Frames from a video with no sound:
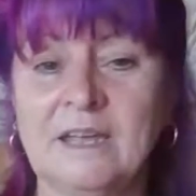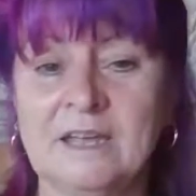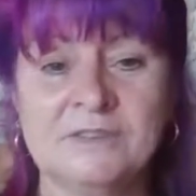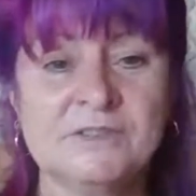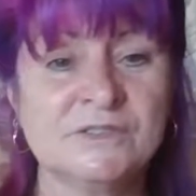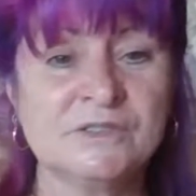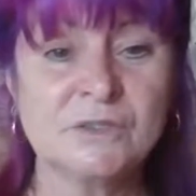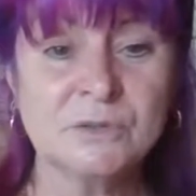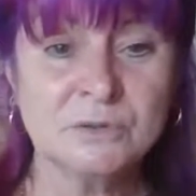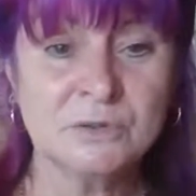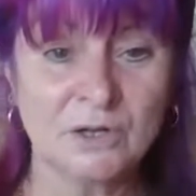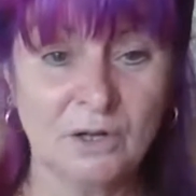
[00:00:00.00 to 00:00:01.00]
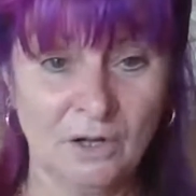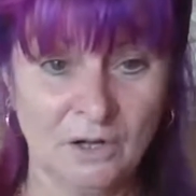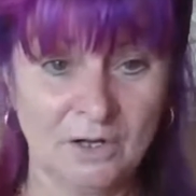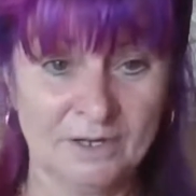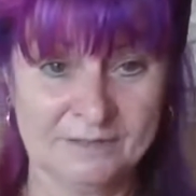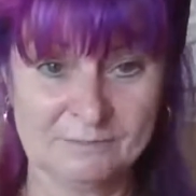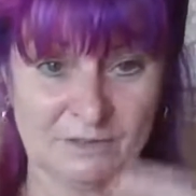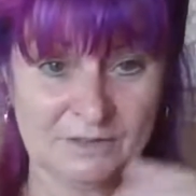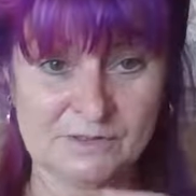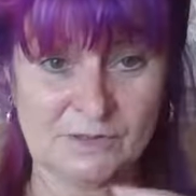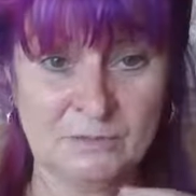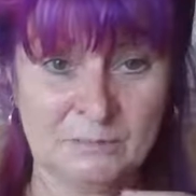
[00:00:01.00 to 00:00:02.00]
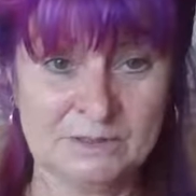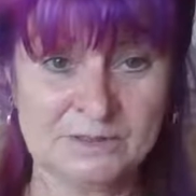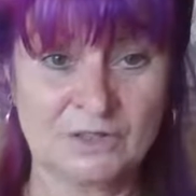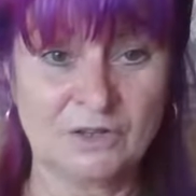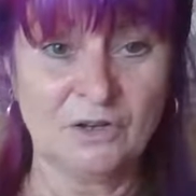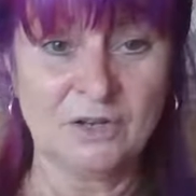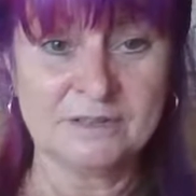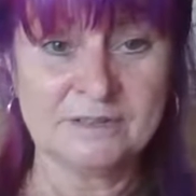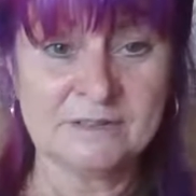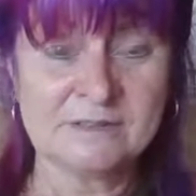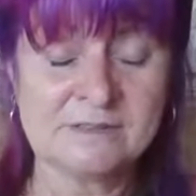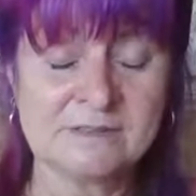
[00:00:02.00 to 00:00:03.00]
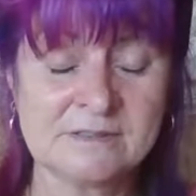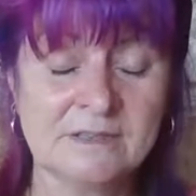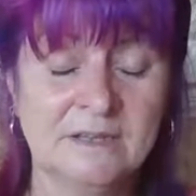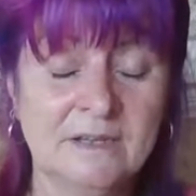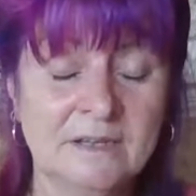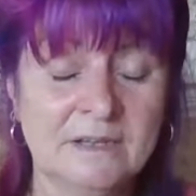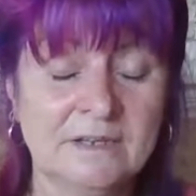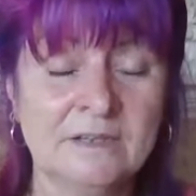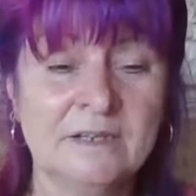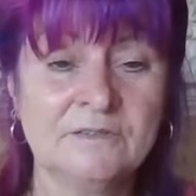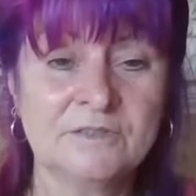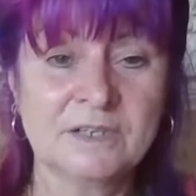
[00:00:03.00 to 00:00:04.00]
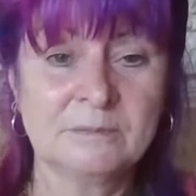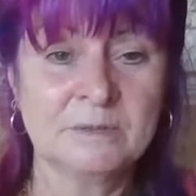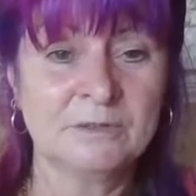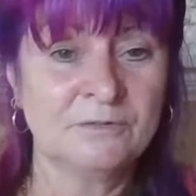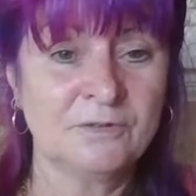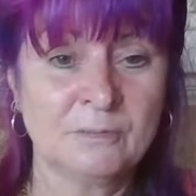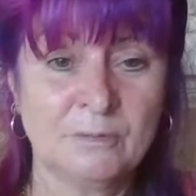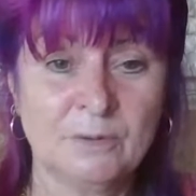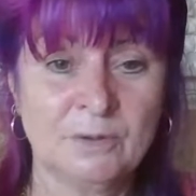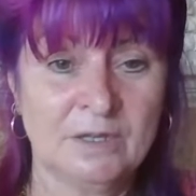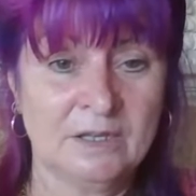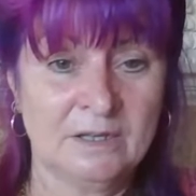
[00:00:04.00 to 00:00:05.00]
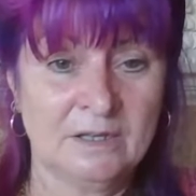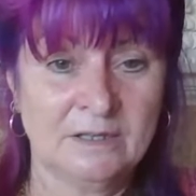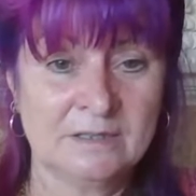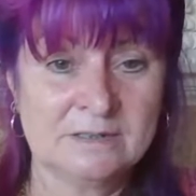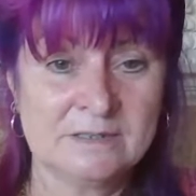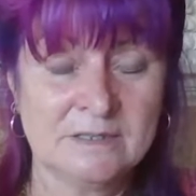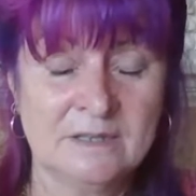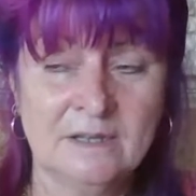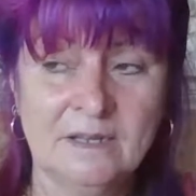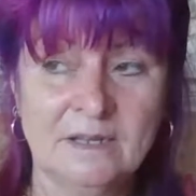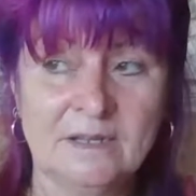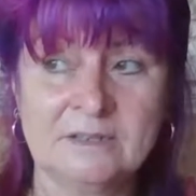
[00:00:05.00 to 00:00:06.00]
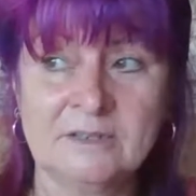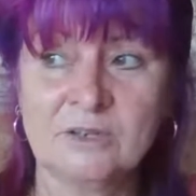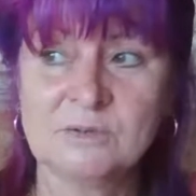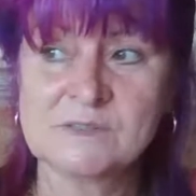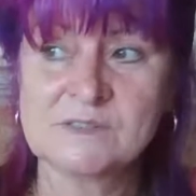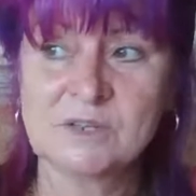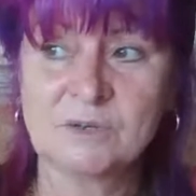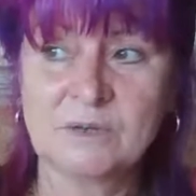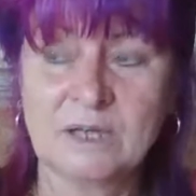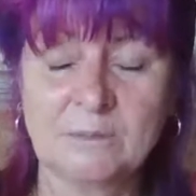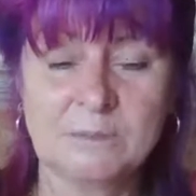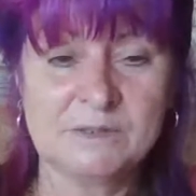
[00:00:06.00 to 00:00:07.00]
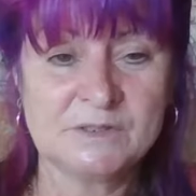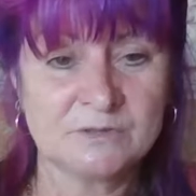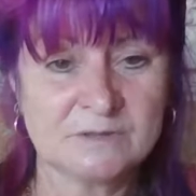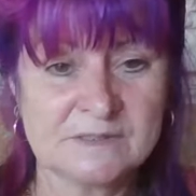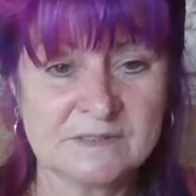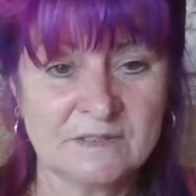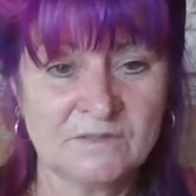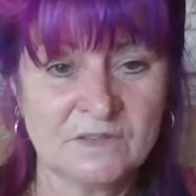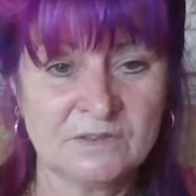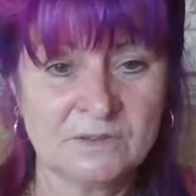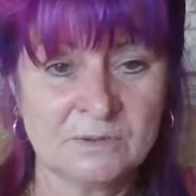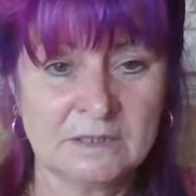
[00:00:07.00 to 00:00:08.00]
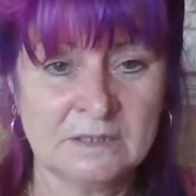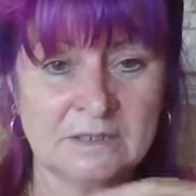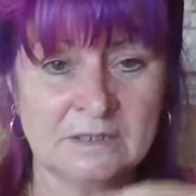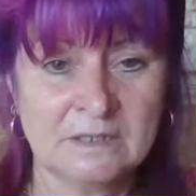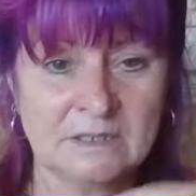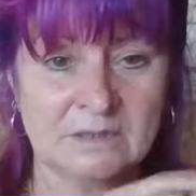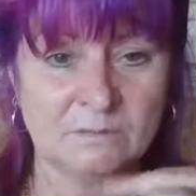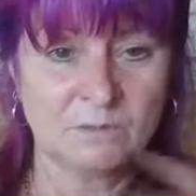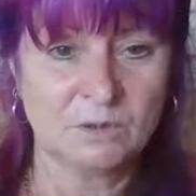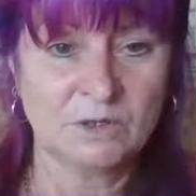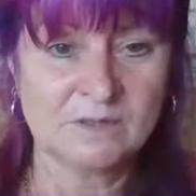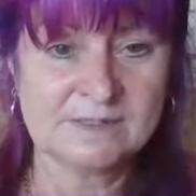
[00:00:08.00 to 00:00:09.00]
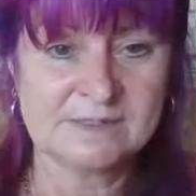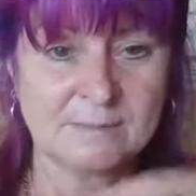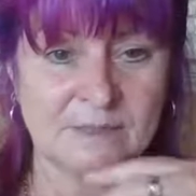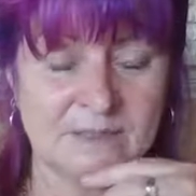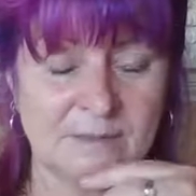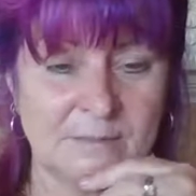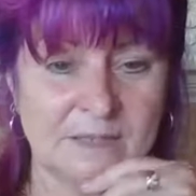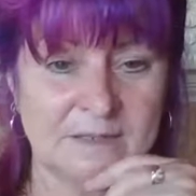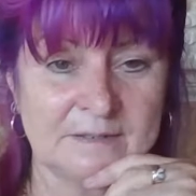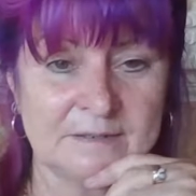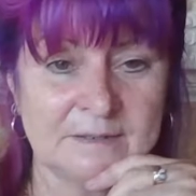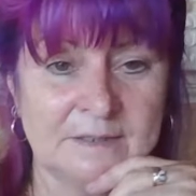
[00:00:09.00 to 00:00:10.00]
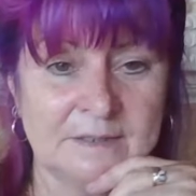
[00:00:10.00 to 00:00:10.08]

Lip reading: and so kind, with so much kindness and love coming from her heart. And I was so happy to receive that, knowing that what I speak about